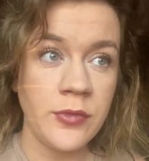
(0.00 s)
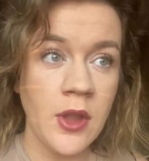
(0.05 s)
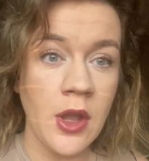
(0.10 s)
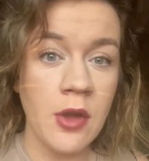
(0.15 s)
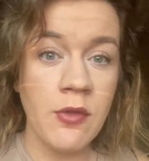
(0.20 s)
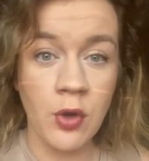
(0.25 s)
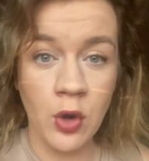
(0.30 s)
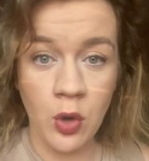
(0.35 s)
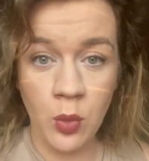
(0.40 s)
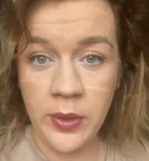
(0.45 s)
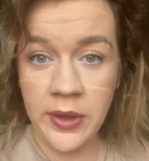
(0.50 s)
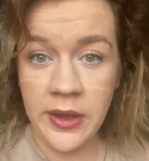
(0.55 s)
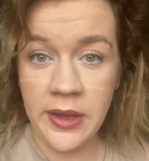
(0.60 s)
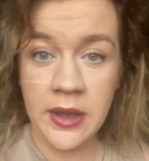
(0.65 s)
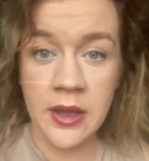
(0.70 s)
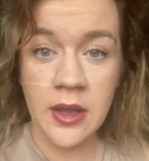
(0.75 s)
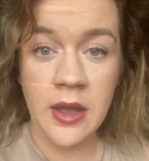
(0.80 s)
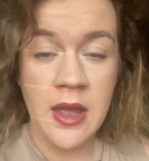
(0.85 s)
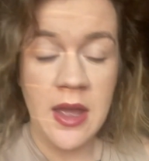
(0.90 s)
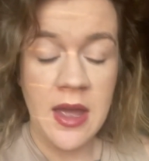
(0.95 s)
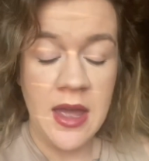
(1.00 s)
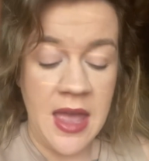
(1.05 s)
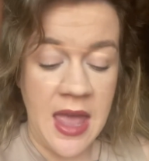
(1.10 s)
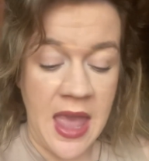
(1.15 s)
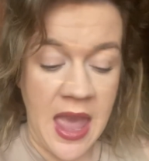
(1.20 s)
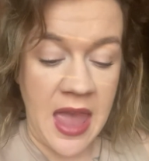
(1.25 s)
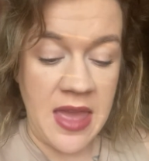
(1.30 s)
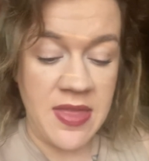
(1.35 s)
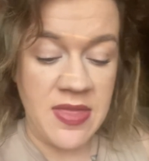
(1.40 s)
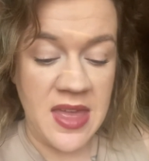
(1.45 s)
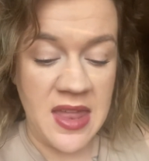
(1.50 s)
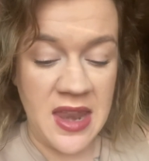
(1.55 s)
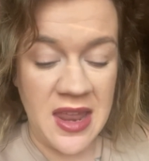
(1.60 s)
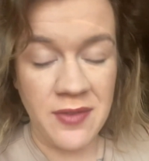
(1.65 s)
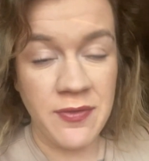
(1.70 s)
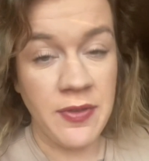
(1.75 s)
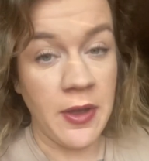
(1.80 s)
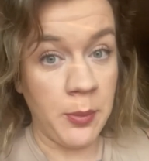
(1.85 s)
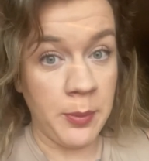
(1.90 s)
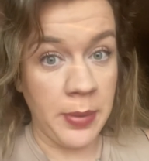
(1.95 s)
for a week, and then
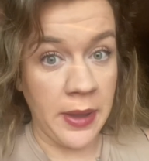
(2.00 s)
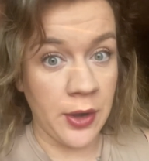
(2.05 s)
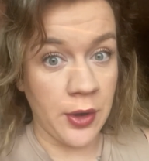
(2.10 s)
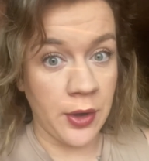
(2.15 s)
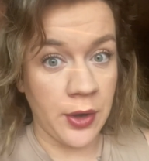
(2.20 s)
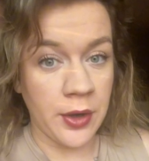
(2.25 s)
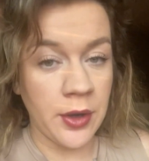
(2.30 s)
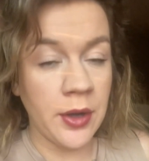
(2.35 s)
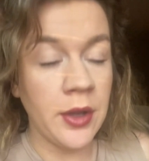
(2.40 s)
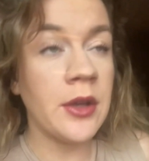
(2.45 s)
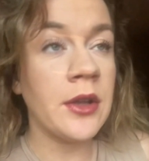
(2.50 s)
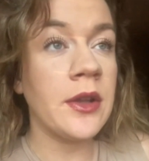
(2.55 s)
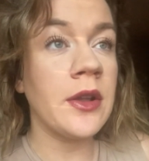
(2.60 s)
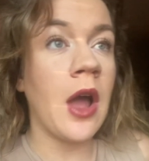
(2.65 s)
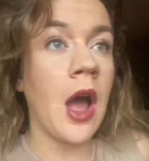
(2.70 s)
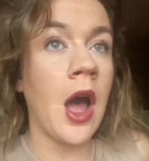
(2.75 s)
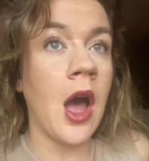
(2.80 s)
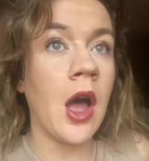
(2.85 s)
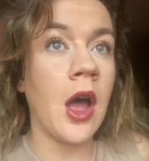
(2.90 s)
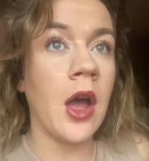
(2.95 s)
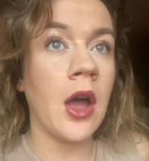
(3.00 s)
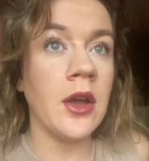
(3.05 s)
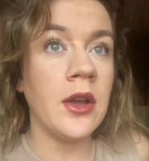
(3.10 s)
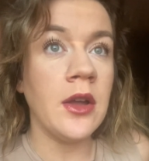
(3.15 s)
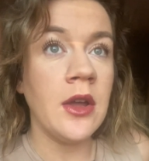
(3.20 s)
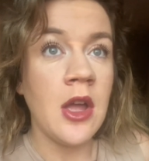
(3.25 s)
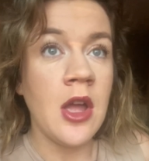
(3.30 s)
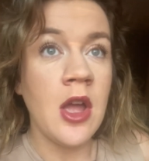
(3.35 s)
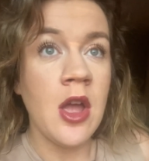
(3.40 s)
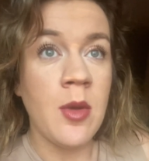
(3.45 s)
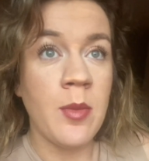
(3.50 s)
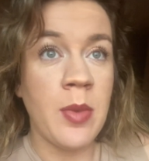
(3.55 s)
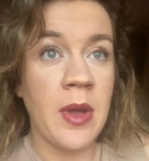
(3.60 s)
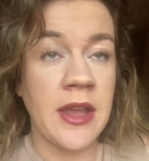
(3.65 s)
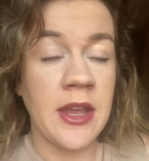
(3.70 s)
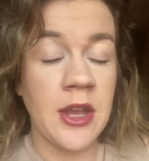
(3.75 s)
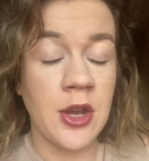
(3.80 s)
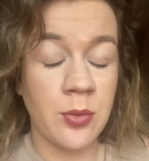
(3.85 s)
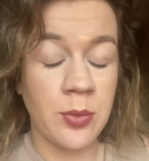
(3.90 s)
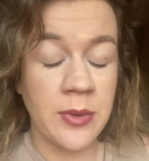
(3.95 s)
it felt better. But
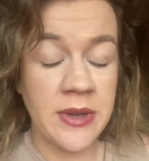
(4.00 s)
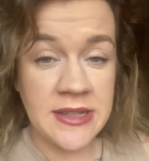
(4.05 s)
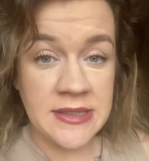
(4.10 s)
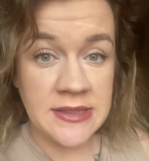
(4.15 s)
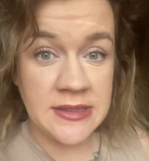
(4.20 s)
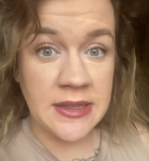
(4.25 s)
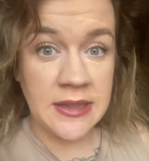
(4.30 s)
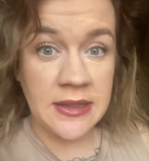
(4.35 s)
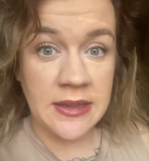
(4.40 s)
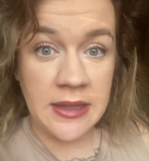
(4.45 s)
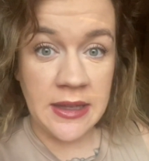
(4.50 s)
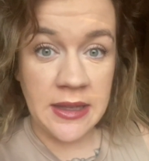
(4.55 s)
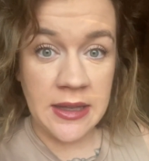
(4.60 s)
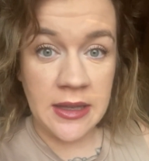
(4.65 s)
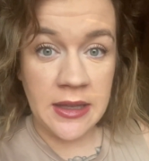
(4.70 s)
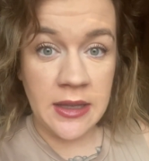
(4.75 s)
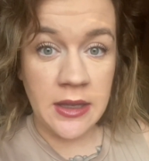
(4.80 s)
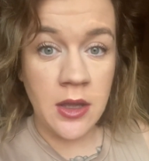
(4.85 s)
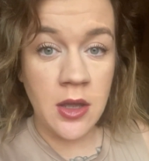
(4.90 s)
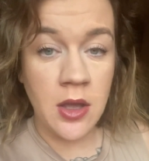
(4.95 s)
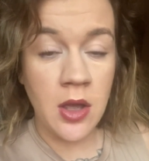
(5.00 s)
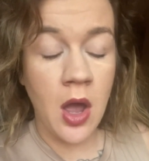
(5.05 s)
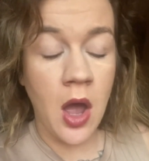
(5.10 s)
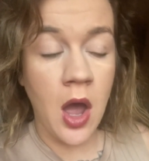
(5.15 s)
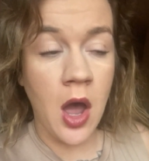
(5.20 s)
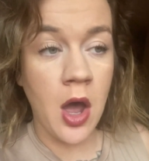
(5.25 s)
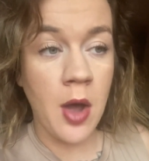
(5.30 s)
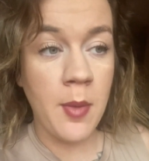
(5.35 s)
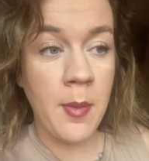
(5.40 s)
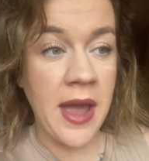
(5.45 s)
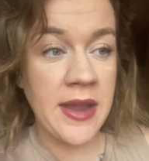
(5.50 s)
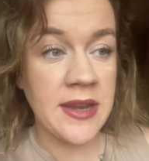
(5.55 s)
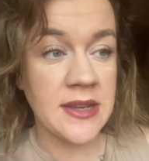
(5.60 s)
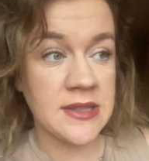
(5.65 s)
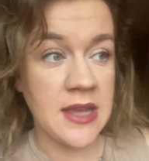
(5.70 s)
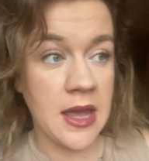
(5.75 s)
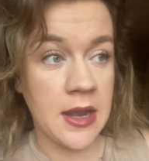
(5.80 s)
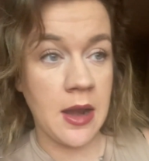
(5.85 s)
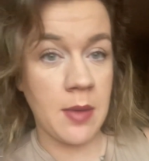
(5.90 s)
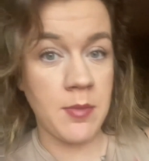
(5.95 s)
here recently, I
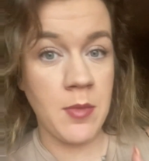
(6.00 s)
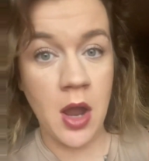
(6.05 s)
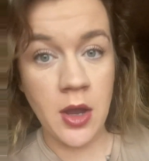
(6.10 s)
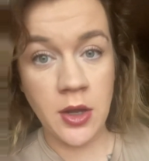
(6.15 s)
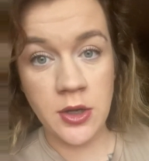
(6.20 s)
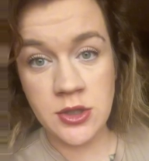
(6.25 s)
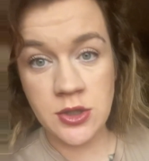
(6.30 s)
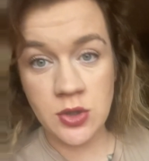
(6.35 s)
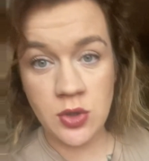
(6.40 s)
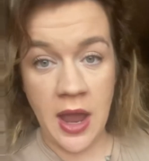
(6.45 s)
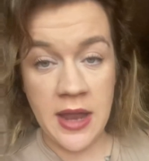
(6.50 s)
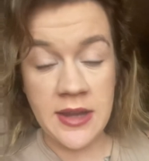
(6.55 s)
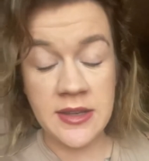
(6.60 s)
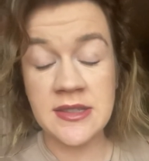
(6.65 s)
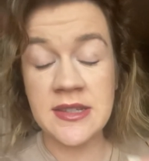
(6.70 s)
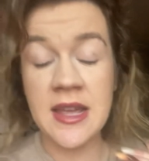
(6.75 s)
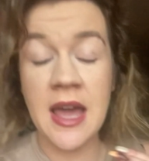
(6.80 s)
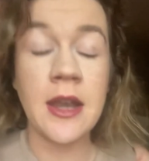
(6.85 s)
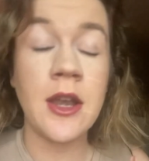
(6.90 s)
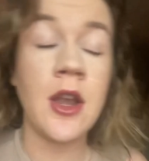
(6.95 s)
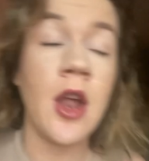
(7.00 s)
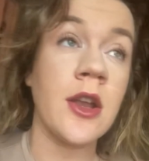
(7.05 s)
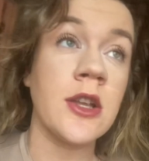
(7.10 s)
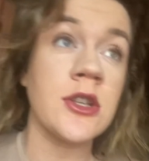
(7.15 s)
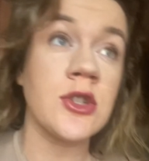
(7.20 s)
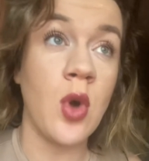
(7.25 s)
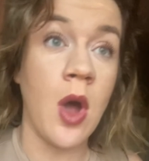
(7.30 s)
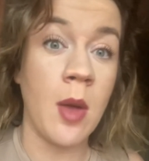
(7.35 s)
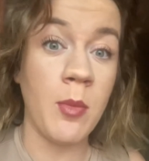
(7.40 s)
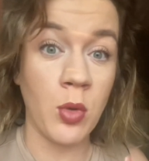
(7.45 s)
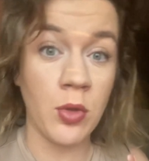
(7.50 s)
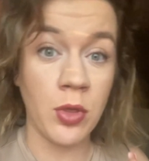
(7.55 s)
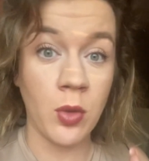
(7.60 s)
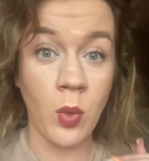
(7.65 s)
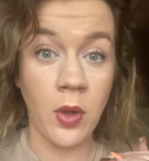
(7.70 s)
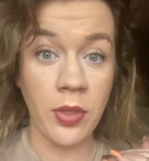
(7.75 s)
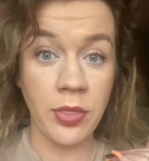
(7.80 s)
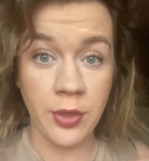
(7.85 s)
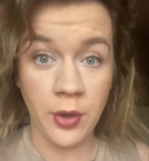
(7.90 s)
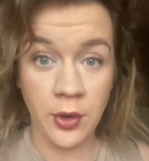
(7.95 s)
decided not to squat more than
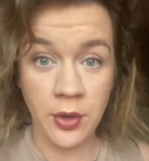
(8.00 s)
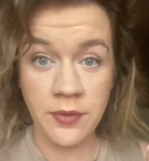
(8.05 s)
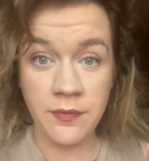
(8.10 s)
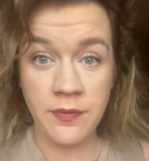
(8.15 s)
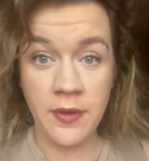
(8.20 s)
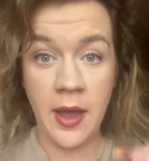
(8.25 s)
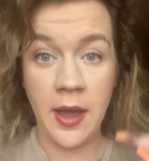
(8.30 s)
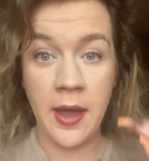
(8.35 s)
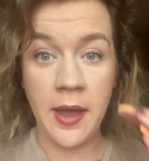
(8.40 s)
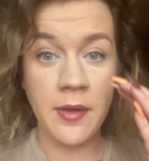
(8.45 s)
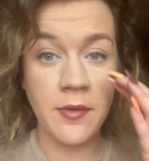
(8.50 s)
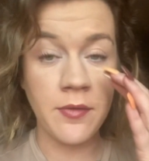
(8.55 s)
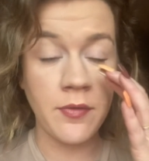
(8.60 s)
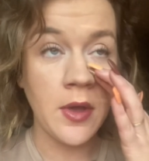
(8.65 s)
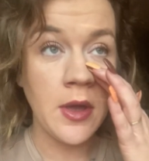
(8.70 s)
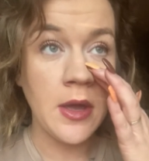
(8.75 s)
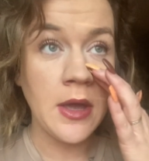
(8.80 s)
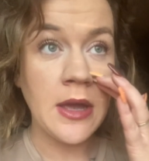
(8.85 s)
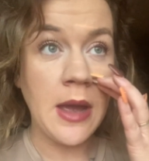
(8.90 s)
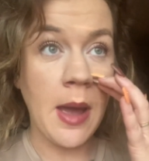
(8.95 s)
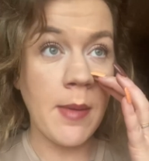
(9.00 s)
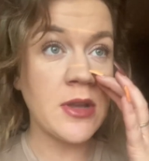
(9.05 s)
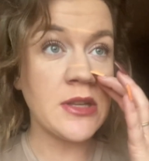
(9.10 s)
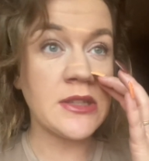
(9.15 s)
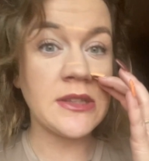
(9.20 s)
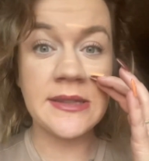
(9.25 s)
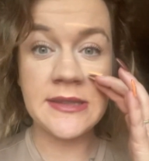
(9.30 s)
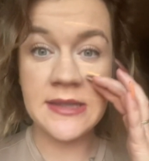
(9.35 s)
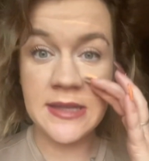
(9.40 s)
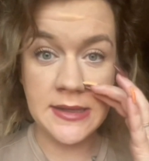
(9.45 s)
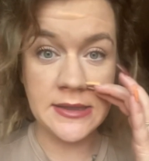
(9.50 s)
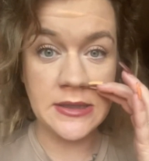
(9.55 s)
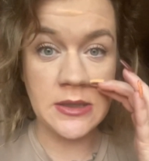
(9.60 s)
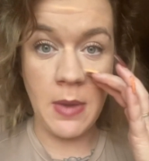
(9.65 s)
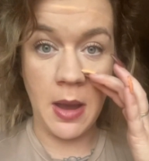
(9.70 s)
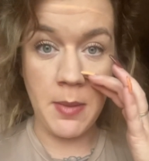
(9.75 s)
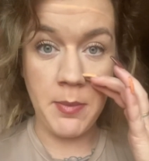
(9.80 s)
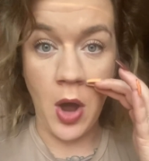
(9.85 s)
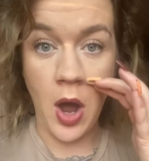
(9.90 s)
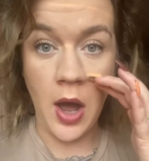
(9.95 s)
135. I'm just listening to
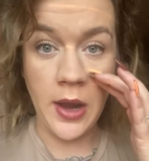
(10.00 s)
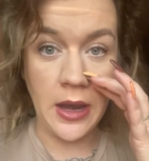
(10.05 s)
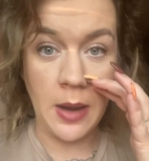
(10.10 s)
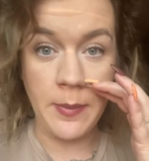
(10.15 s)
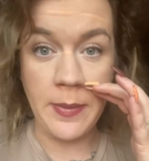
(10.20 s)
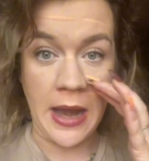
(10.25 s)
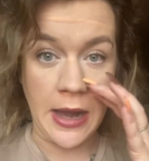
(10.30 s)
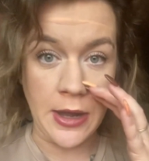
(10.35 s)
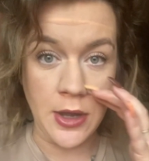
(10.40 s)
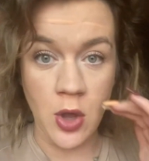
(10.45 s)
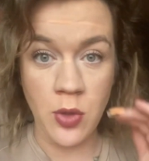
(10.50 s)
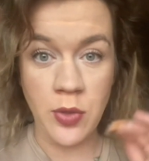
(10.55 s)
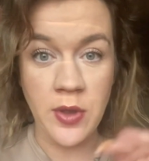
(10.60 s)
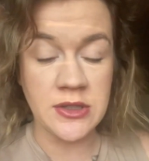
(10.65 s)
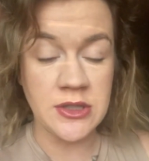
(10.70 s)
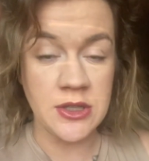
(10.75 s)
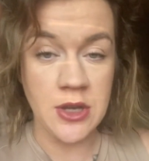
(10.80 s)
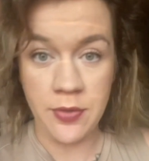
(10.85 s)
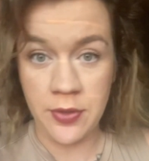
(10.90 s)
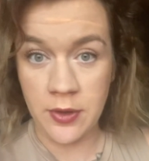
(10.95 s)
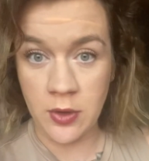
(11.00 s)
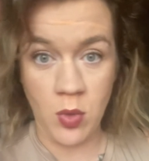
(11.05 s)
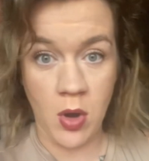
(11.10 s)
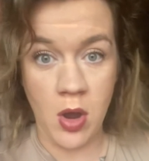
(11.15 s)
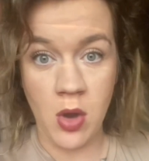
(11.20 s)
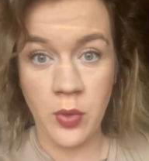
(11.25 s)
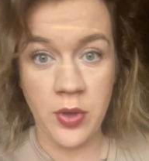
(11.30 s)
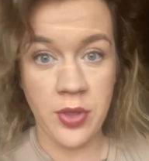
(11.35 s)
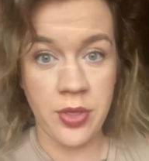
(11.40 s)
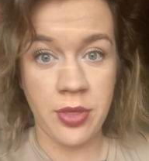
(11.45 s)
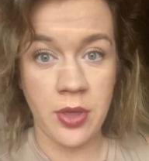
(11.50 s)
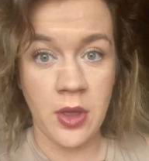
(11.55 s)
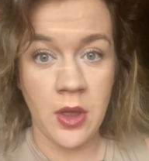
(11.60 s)
my body. I mean, I know there's nothing wrong with,